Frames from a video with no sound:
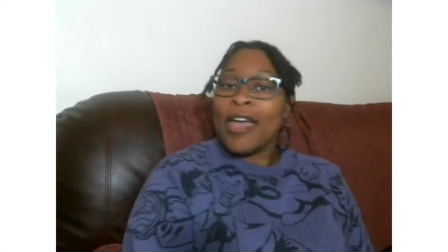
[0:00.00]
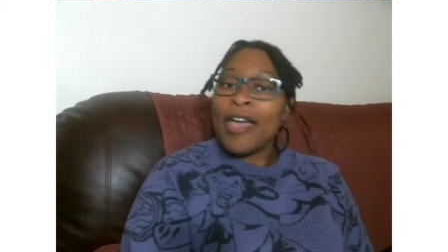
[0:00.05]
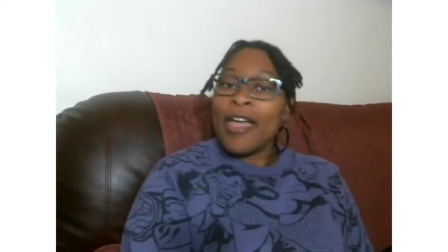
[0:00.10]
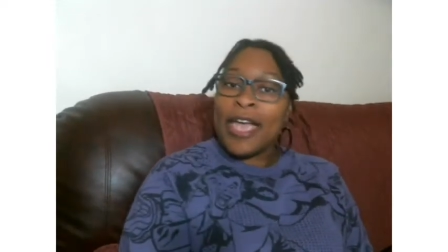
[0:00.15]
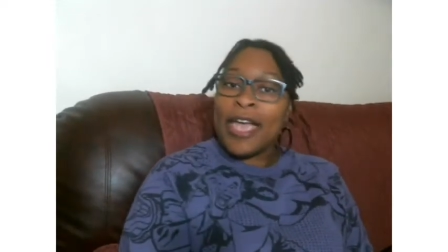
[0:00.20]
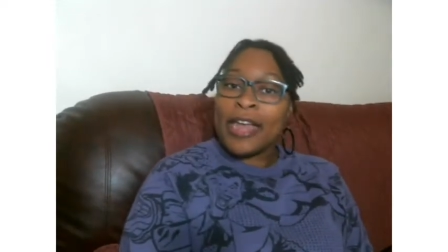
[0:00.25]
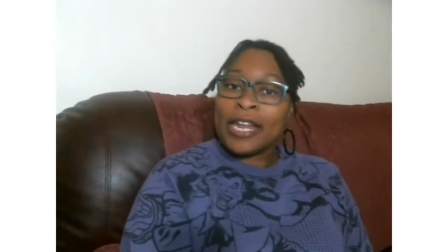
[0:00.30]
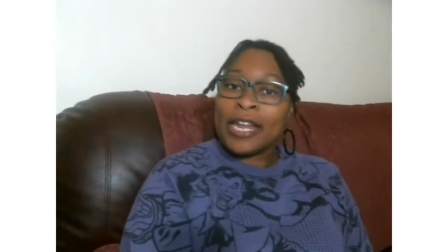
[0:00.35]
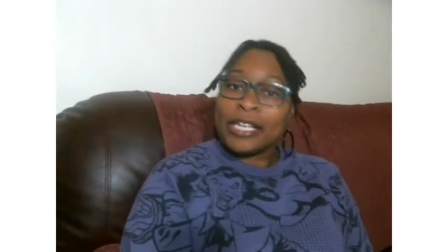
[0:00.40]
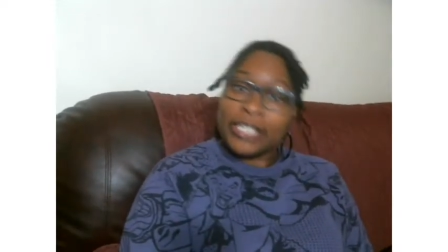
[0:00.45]

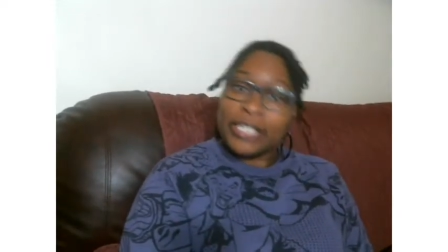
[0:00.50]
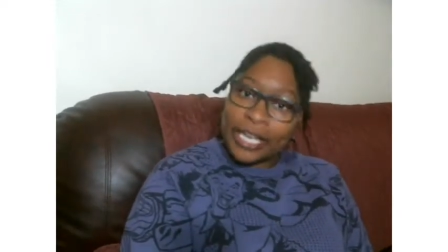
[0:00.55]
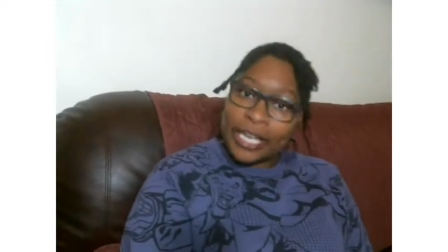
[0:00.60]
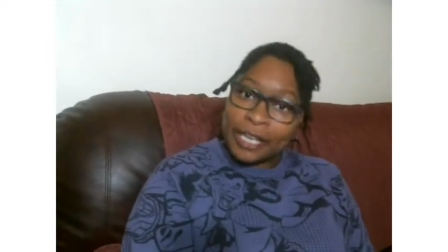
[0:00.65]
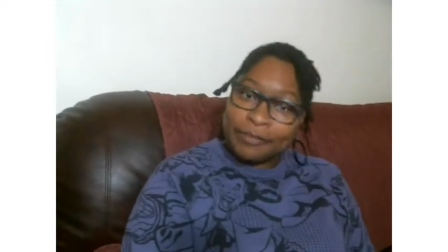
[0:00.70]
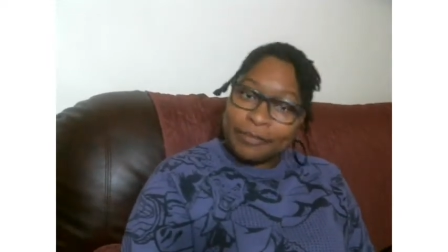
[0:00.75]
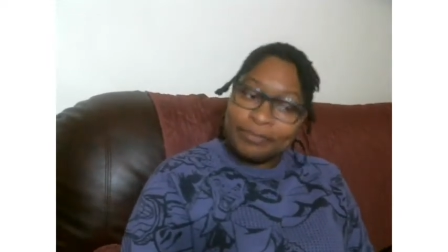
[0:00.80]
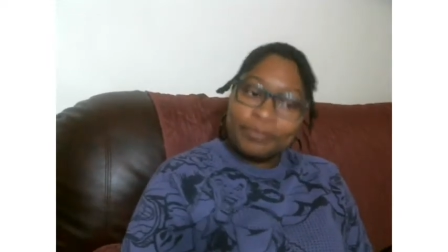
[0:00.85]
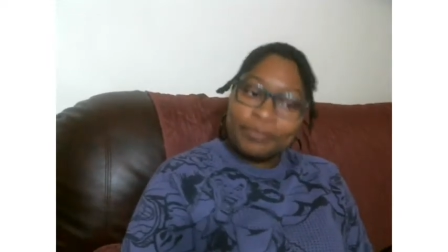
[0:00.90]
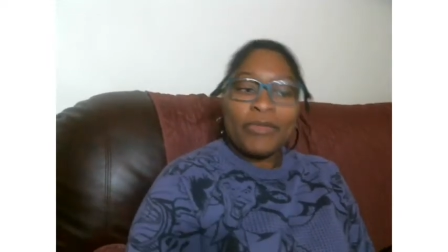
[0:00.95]
and I dig
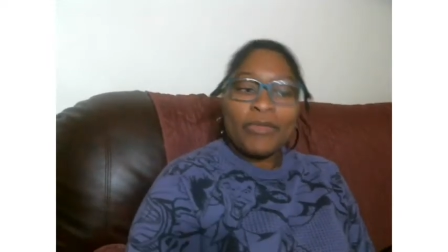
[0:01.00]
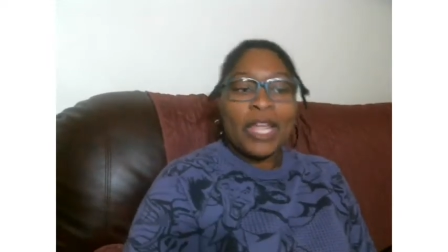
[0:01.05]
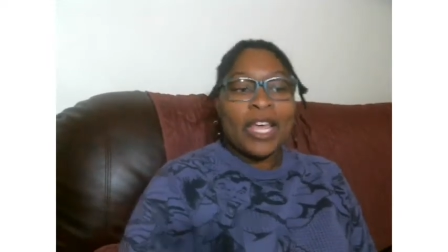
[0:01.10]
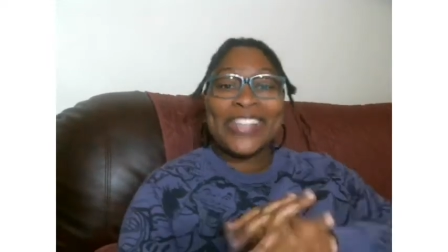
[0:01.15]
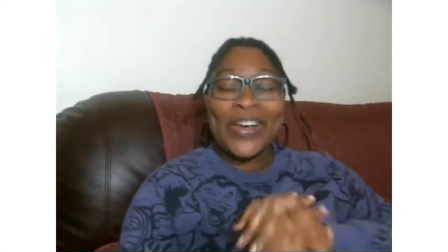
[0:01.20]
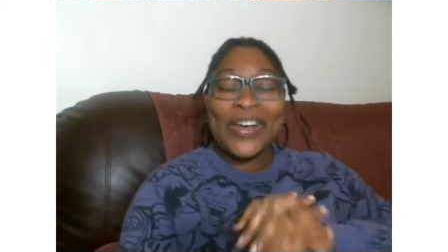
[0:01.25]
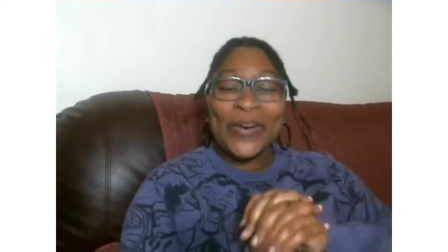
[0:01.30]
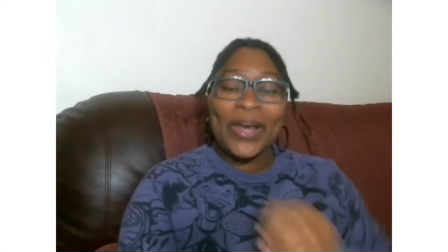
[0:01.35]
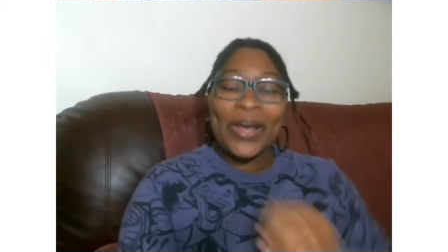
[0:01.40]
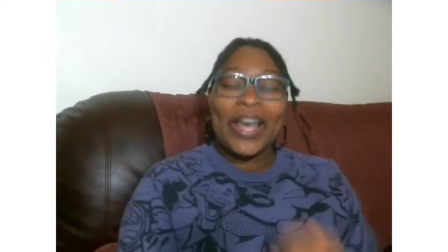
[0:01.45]
it.
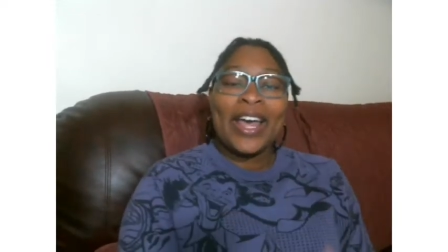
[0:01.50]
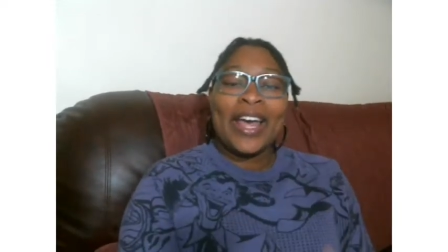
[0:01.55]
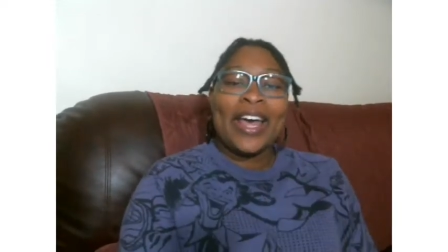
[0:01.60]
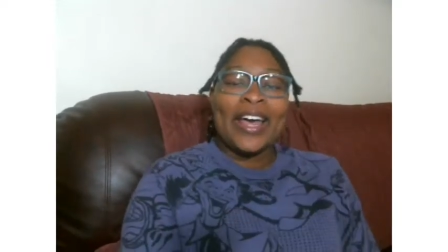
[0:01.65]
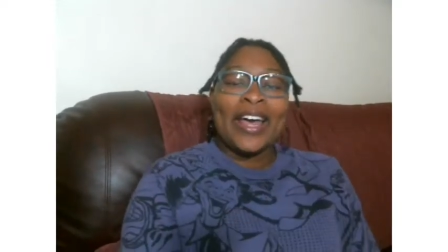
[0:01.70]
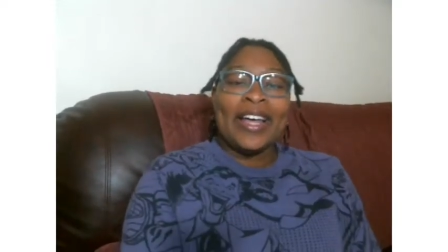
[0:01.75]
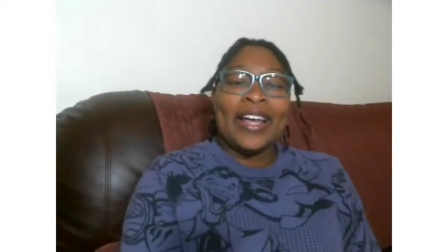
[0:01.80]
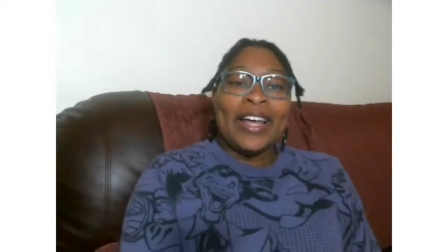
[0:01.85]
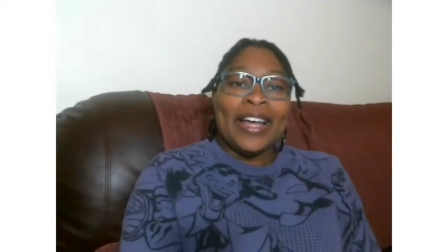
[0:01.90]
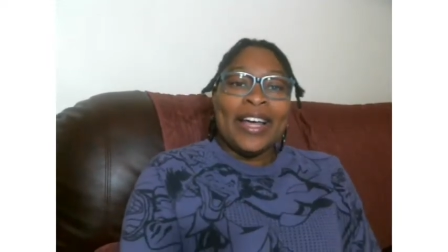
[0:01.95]
So,
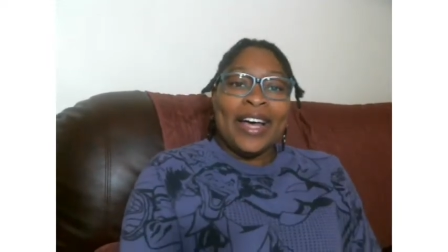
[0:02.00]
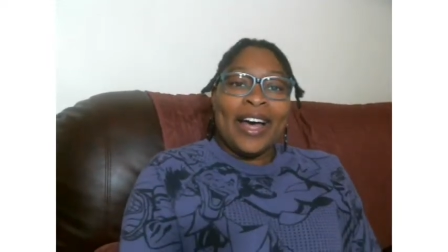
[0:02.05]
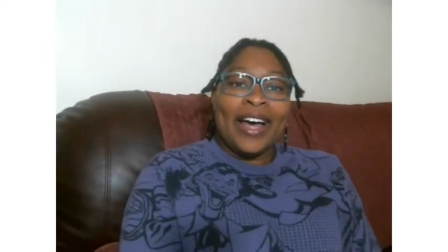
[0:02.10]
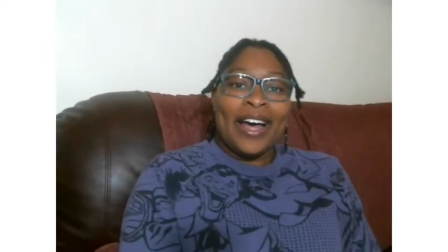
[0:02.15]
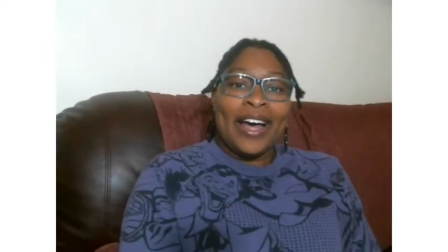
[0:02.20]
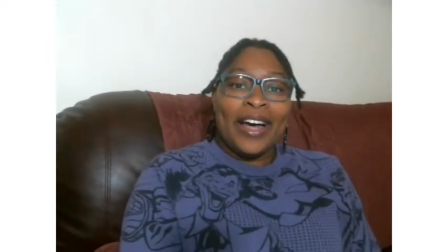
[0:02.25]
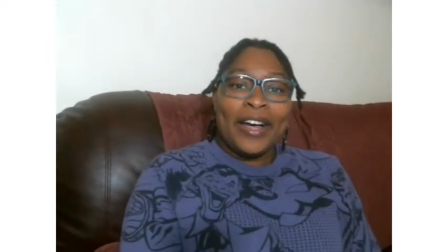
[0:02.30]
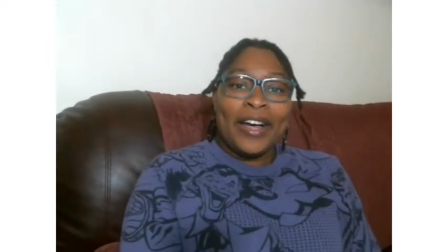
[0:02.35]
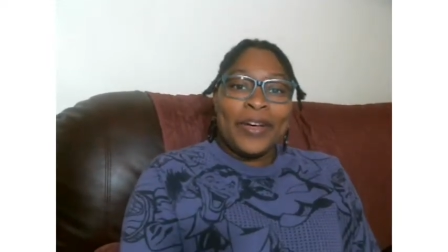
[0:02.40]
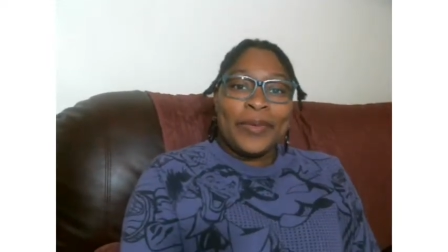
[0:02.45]

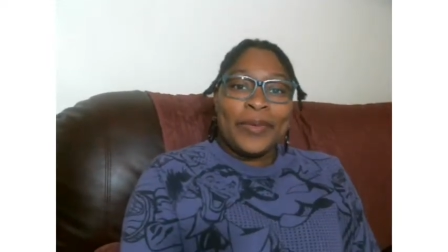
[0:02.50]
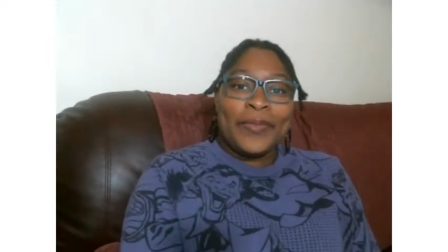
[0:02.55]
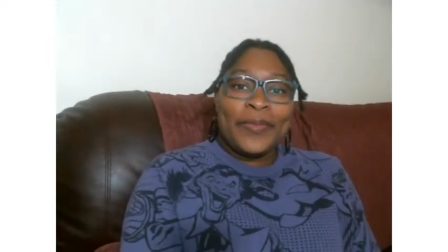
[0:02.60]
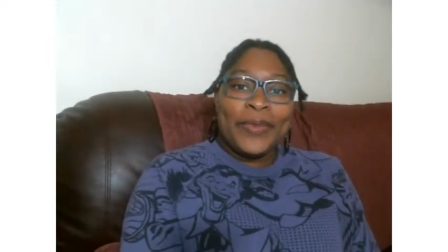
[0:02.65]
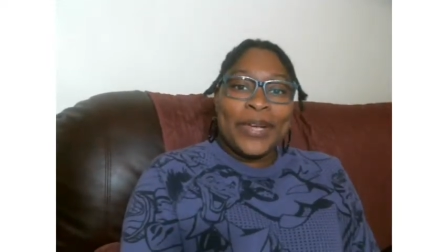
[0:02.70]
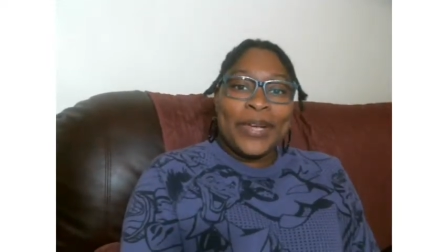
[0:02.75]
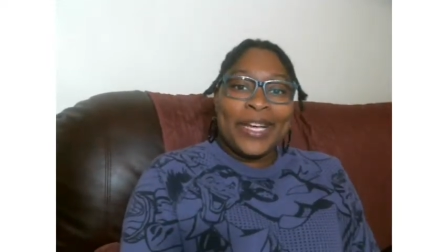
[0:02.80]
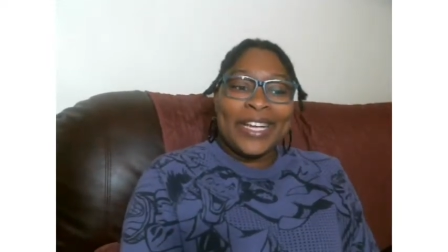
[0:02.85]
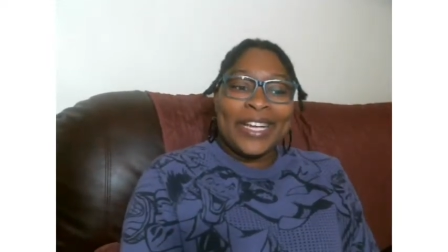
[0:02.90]
um,